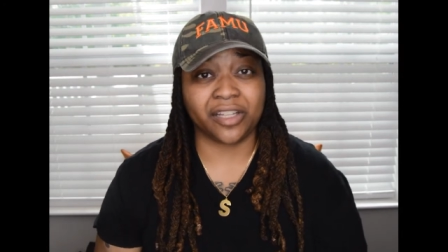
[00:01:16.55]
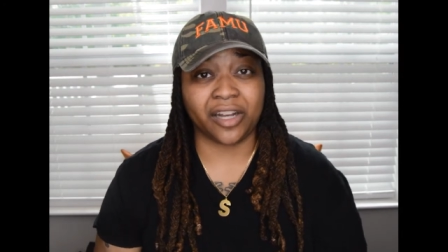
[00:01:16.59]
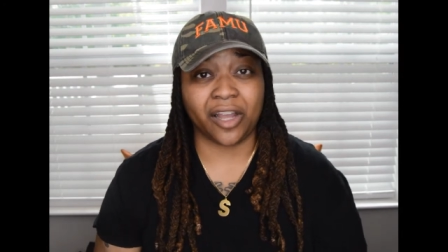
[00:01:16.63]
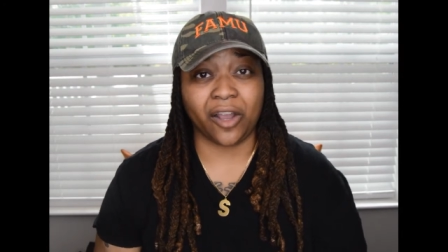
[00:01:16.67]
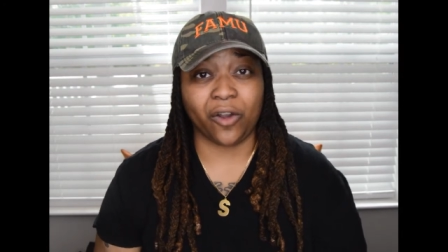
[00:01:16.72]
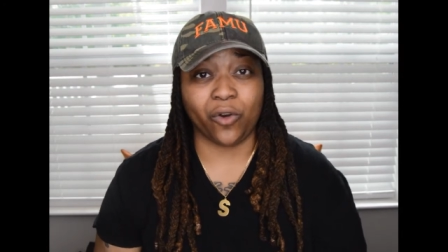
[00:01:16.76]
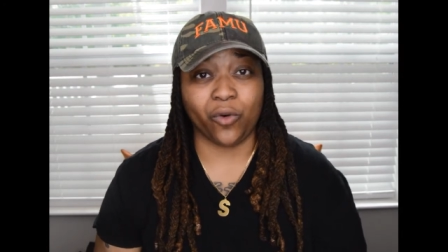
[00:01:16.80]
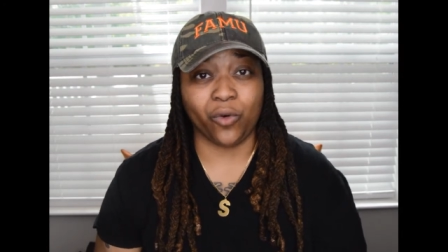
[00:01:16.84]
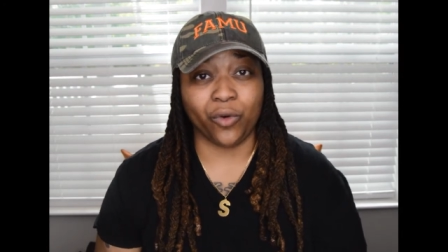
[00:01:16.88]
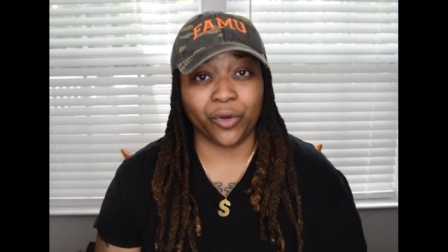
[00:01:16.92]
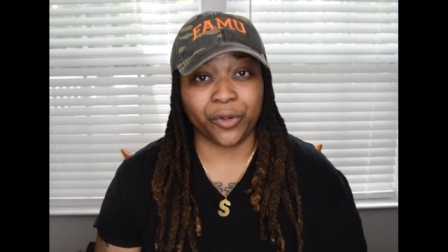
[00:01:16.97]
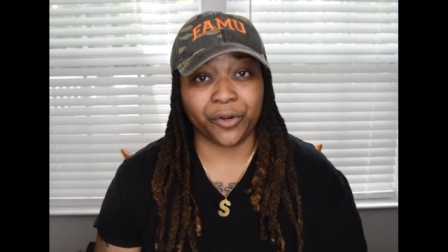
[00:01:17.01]
that
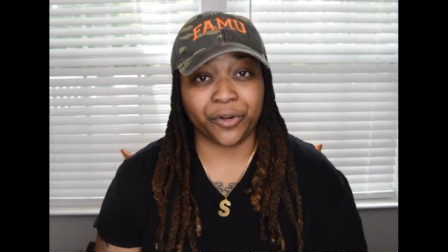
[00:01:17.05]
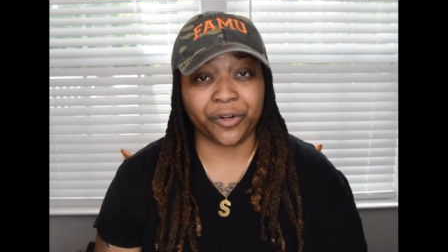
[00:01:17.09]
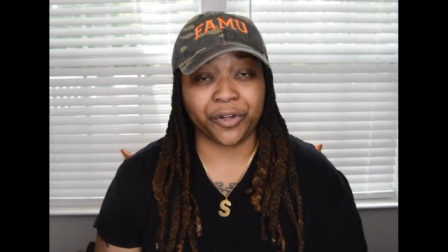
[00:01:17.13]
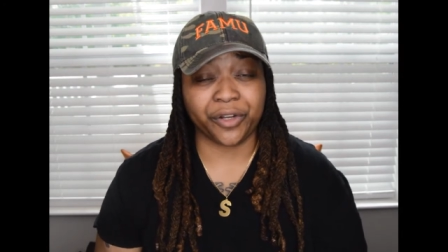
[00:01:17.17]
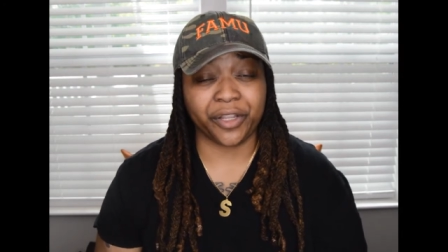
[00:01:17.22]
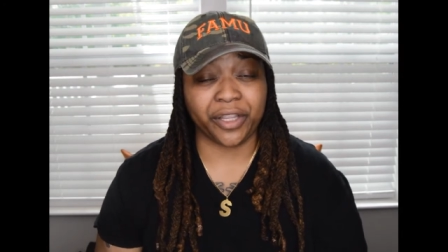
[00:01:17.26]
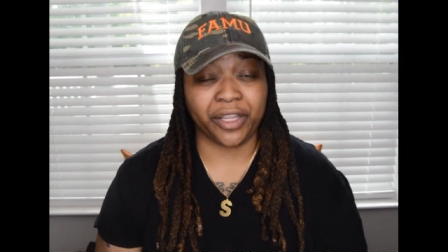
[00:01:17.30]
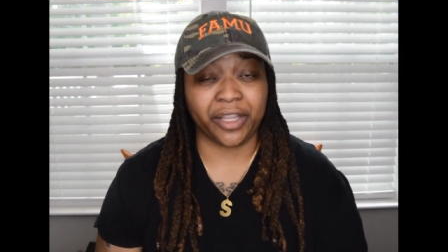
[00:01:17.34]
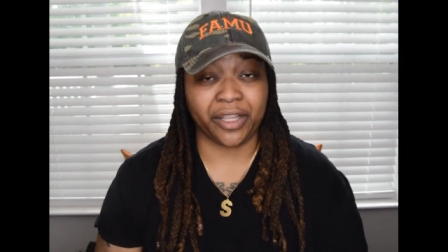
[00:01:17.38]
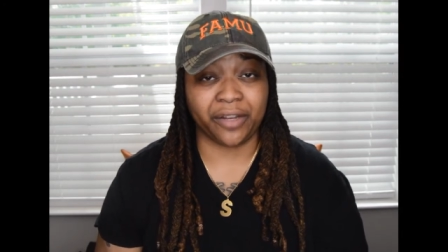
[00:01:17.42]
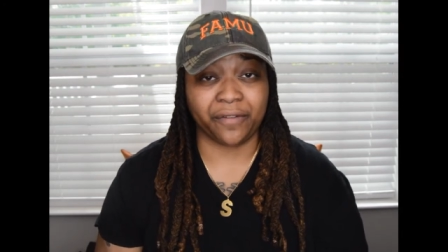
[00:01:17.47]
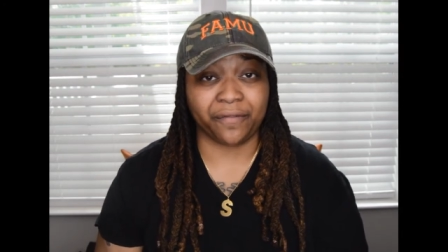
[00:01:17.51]
I
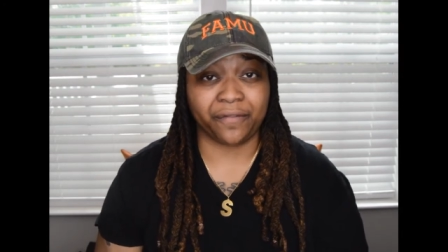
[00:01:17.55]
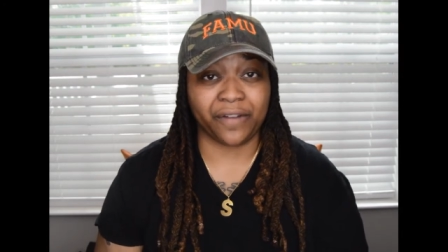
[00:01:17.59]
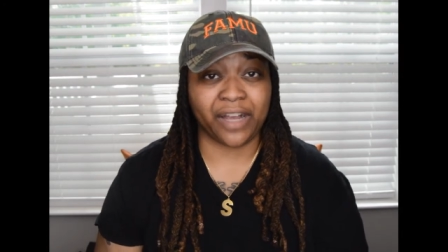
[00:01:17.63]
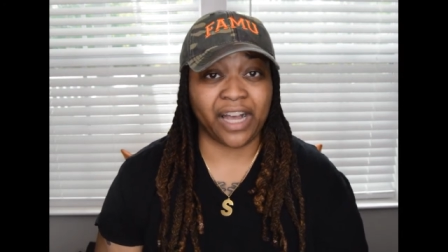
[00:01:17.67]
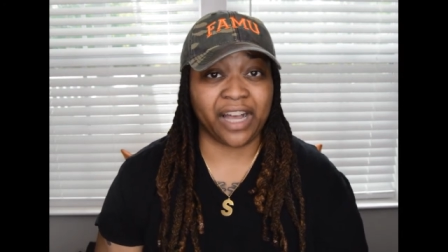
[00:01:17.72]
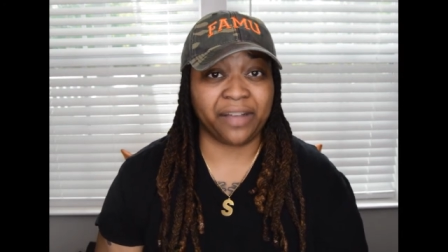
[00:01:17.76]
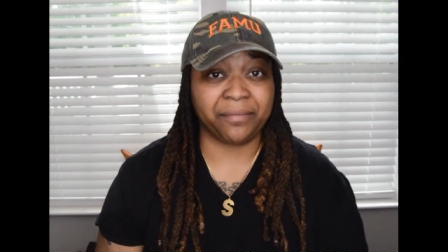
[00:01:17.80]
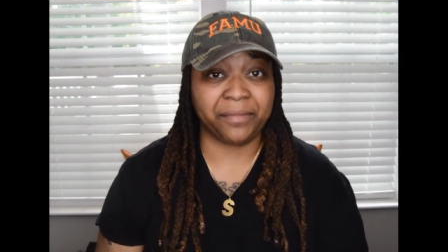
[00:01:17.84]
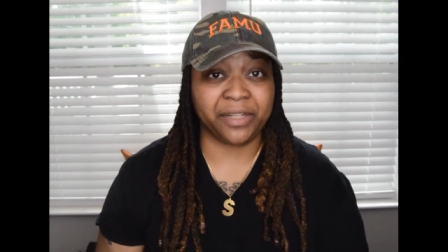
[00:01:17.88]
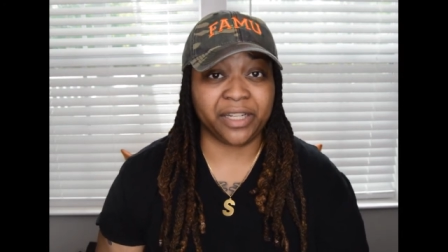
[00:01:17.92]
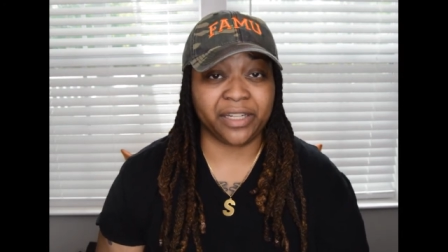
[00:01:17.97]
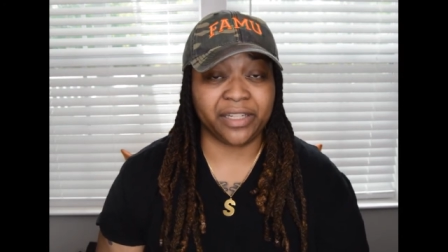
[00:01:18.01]
ordered in
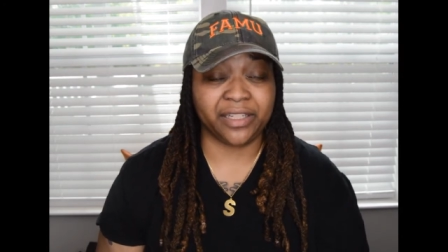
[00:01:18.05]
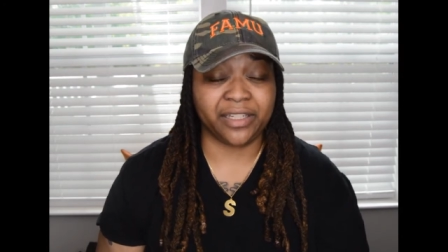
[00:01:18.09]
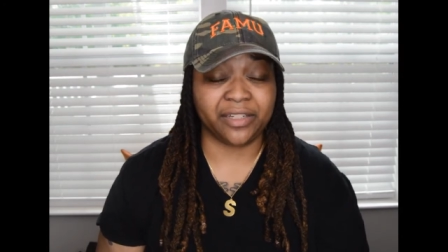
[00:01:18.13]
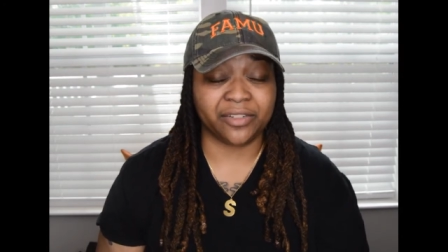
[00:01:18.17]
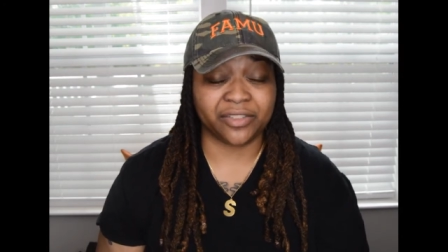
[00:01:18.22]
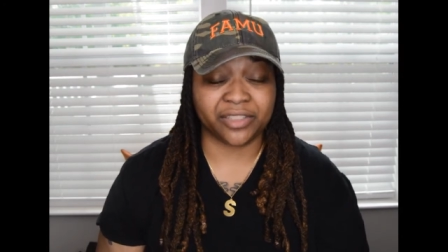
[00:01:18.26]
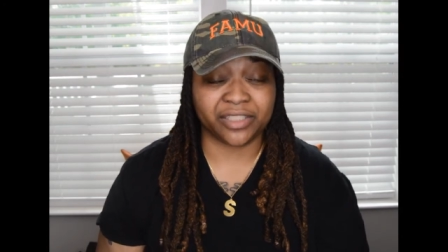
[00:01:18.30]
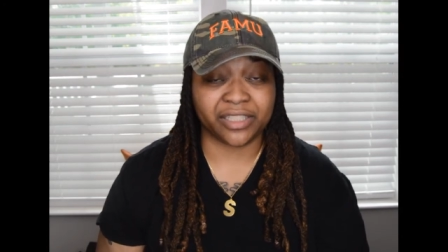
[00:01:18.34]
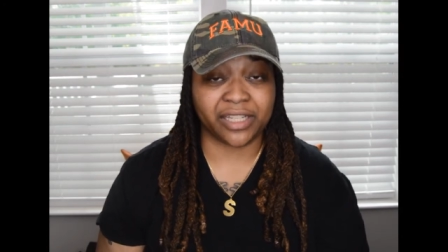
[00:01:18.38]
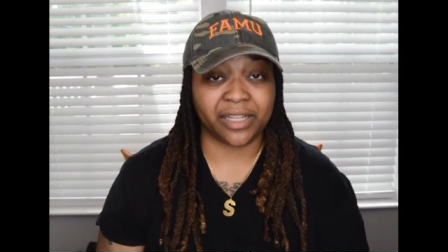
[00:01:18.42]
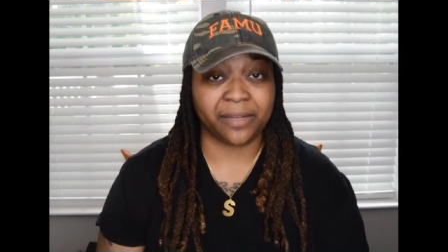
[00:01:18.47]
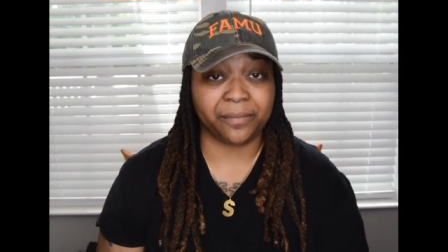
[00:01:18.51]
5
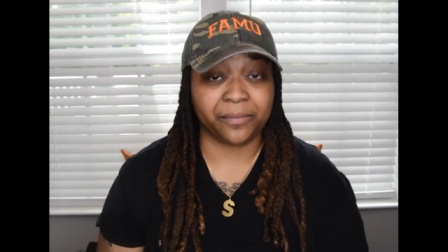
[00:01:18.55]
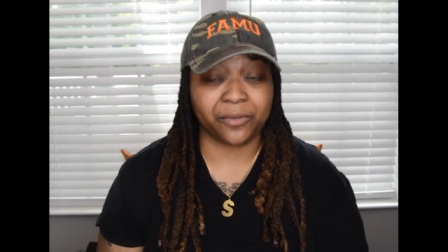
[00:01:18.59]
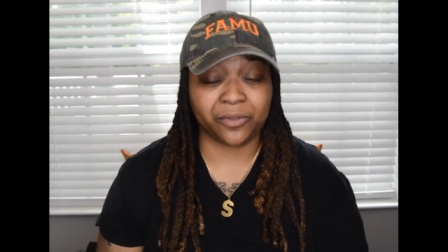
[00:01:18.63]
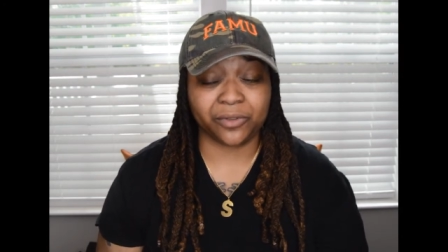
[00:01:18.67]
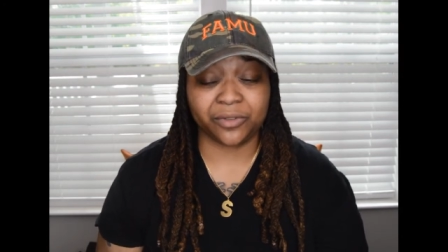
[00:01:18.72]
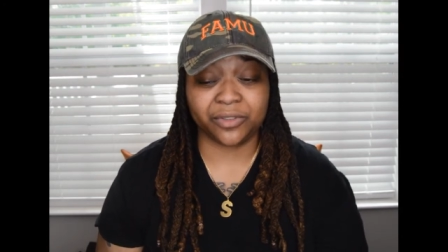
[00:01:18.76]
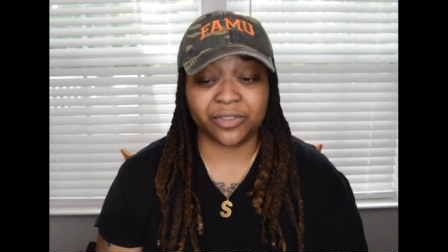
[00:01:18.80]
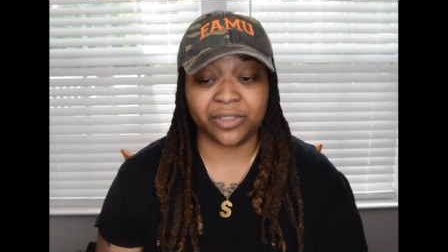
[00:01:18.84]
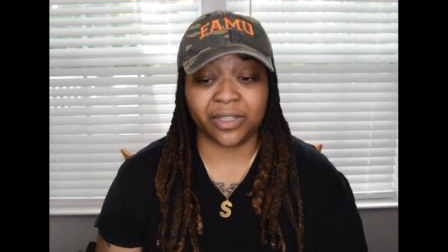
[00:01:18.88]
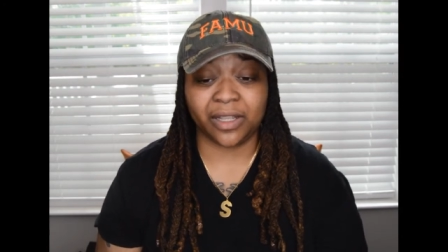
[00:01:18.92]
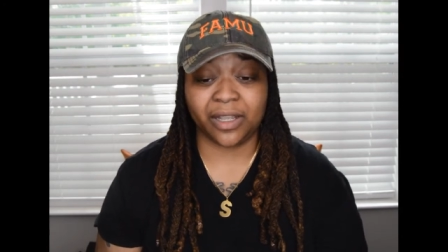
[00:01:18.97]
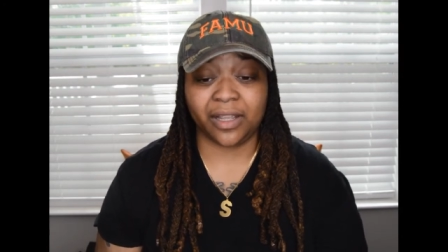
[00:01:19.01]
milliliter
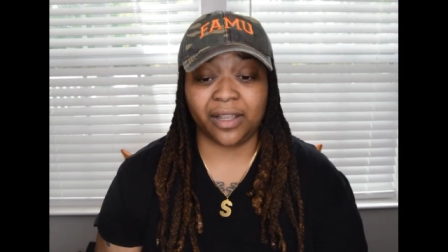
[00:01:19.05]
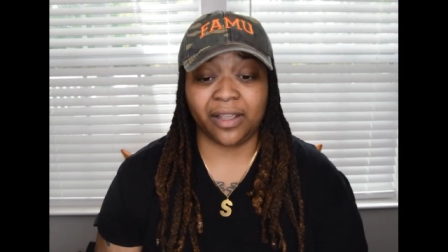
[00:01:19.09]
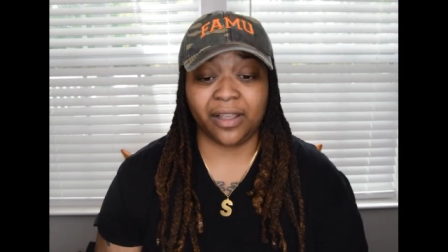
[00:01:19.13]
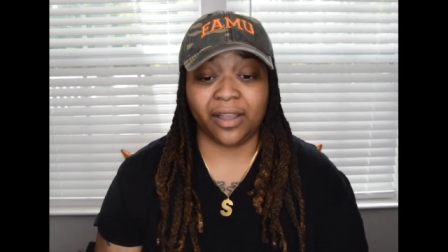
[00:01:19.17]
samples,